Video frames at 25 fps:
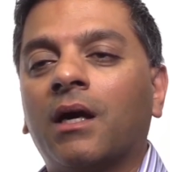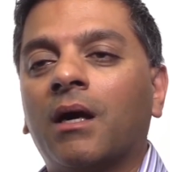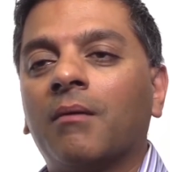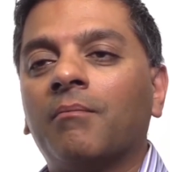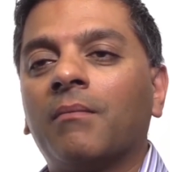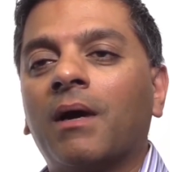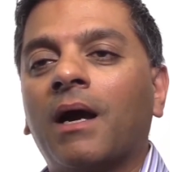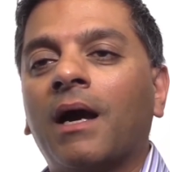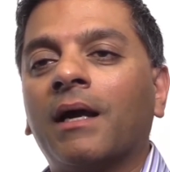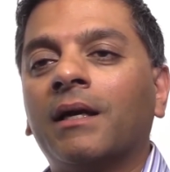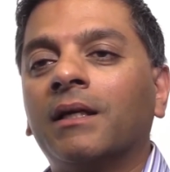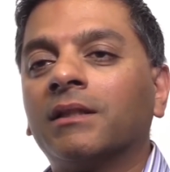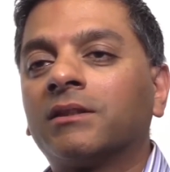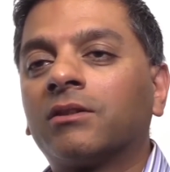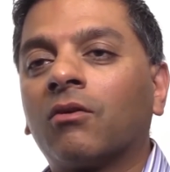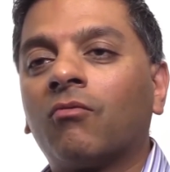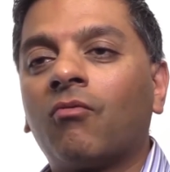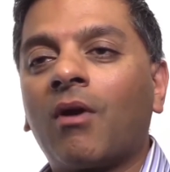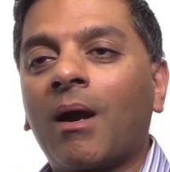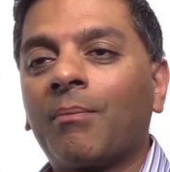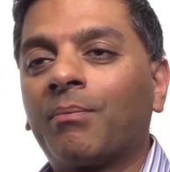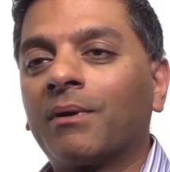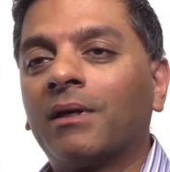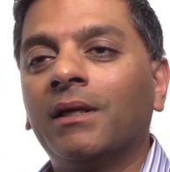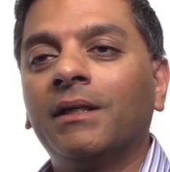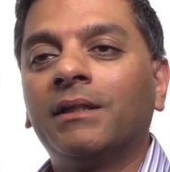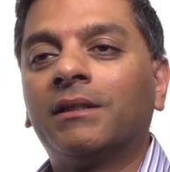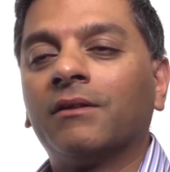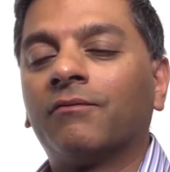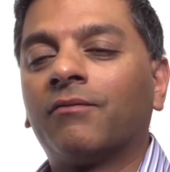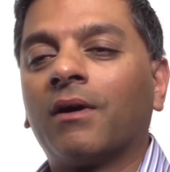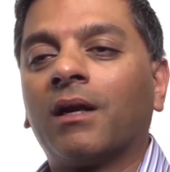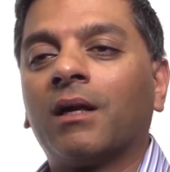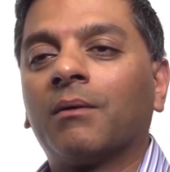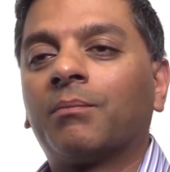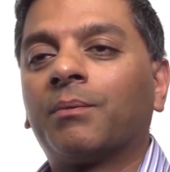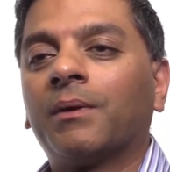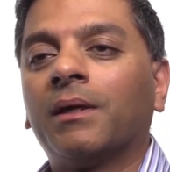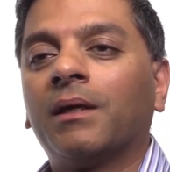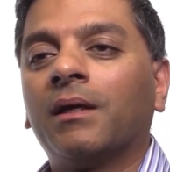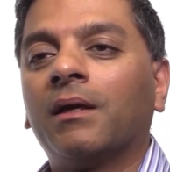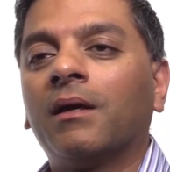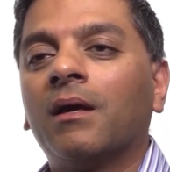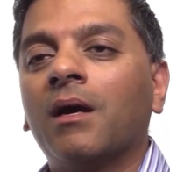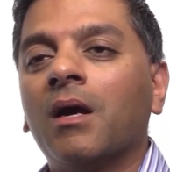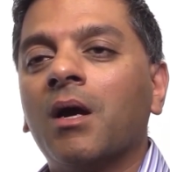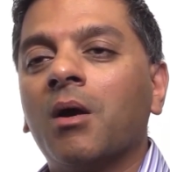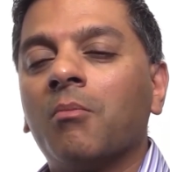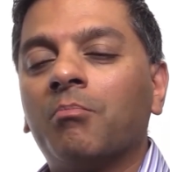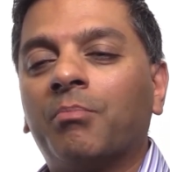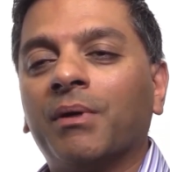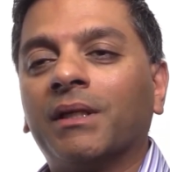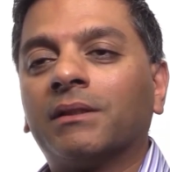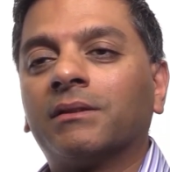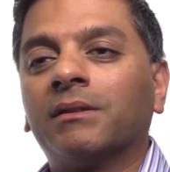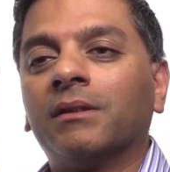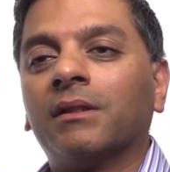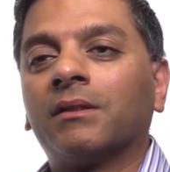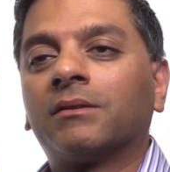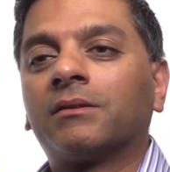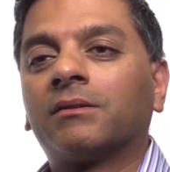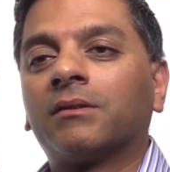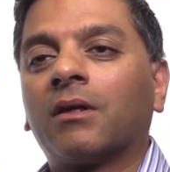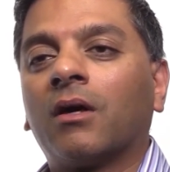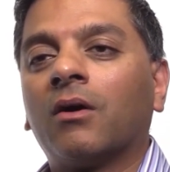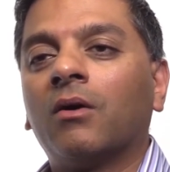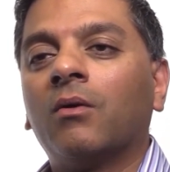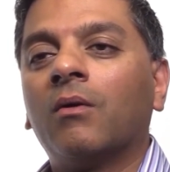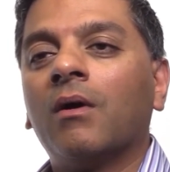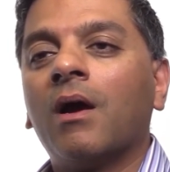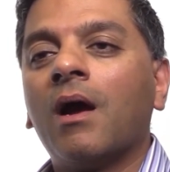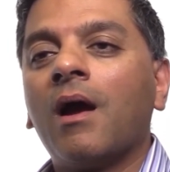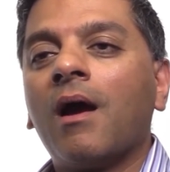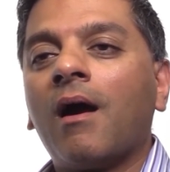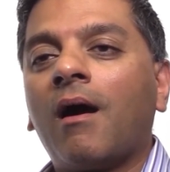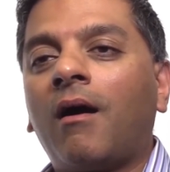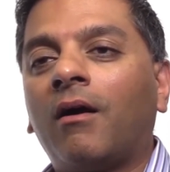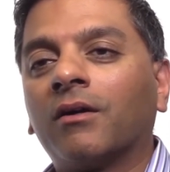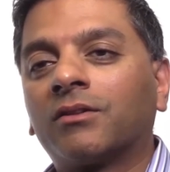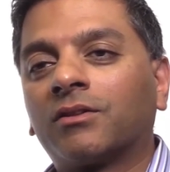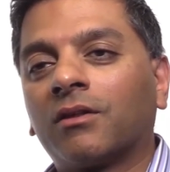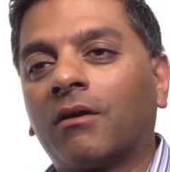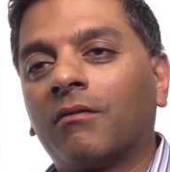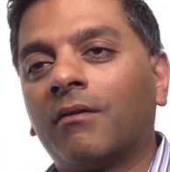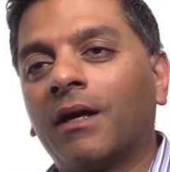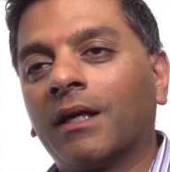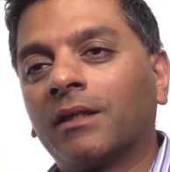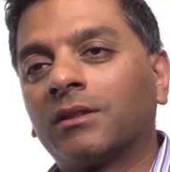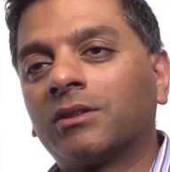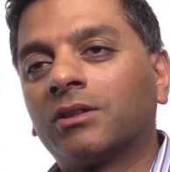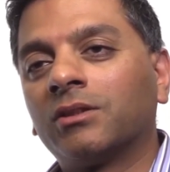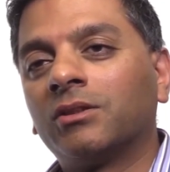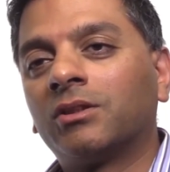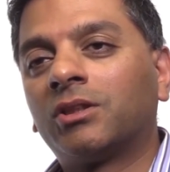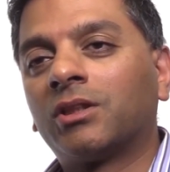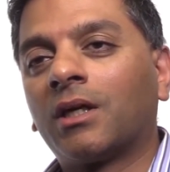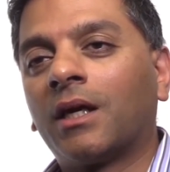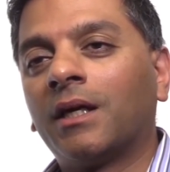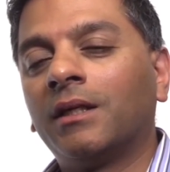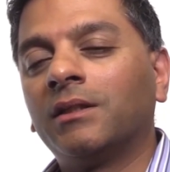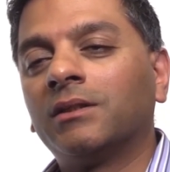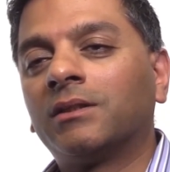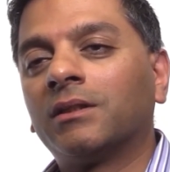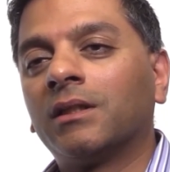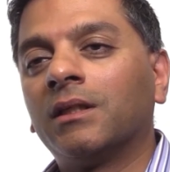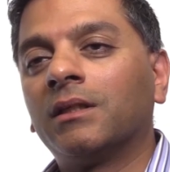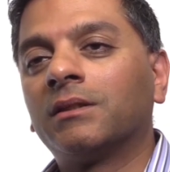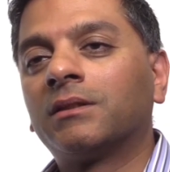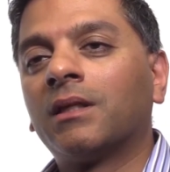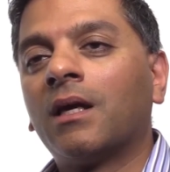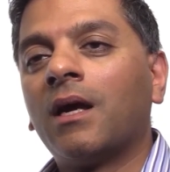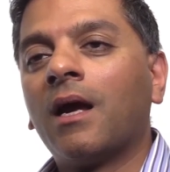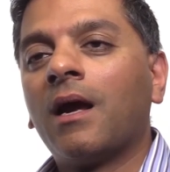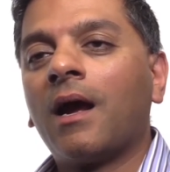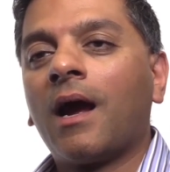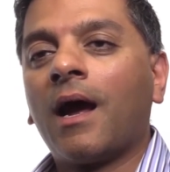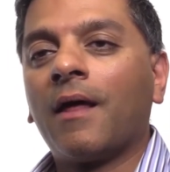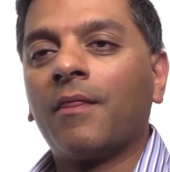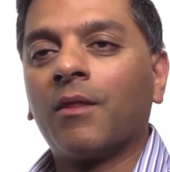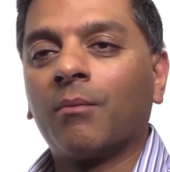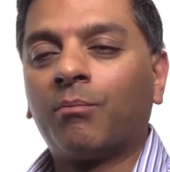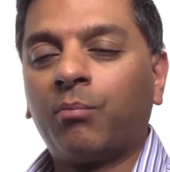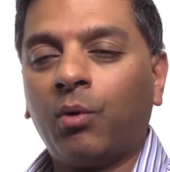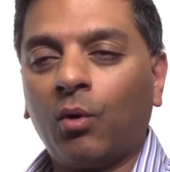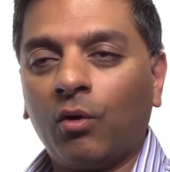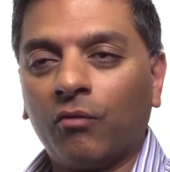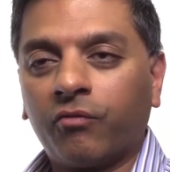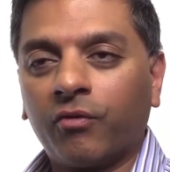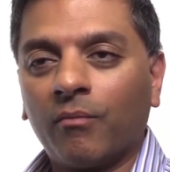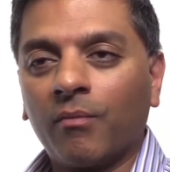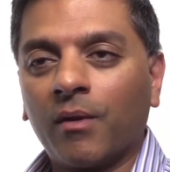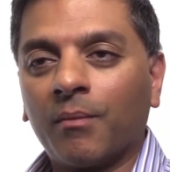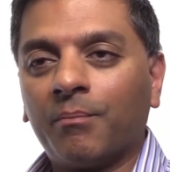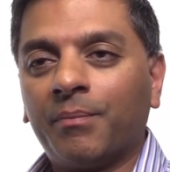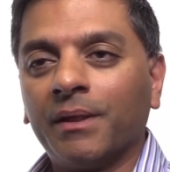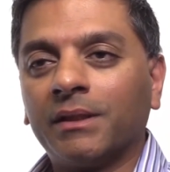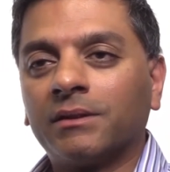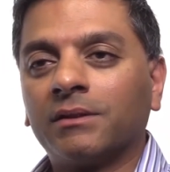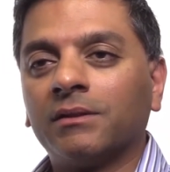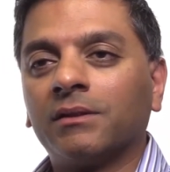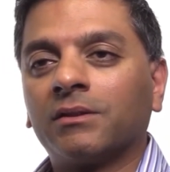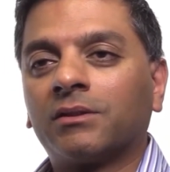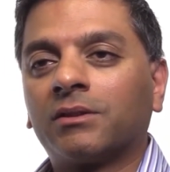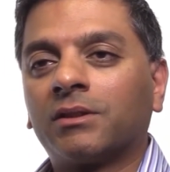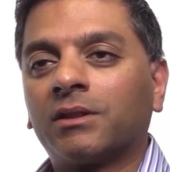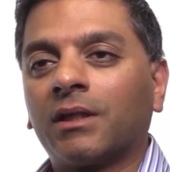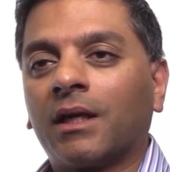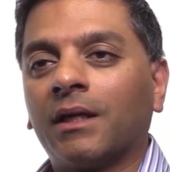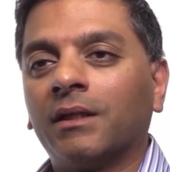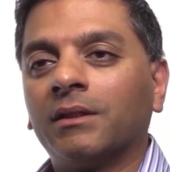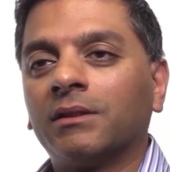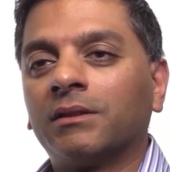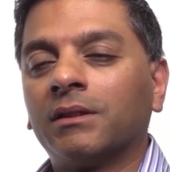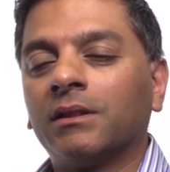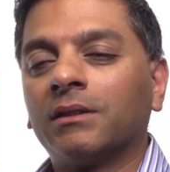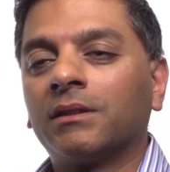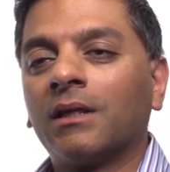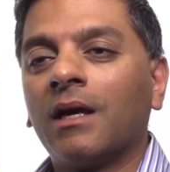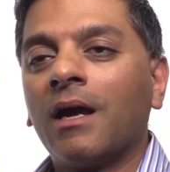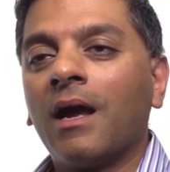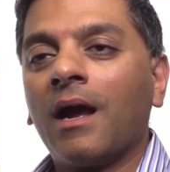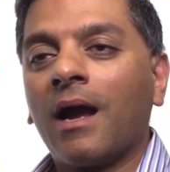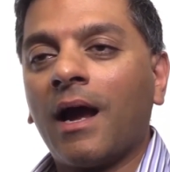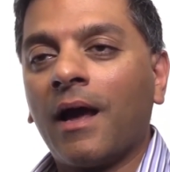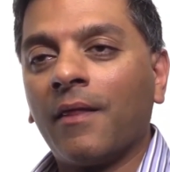And it's a rapidly developing business. So our direction changes and the pull from the business changes.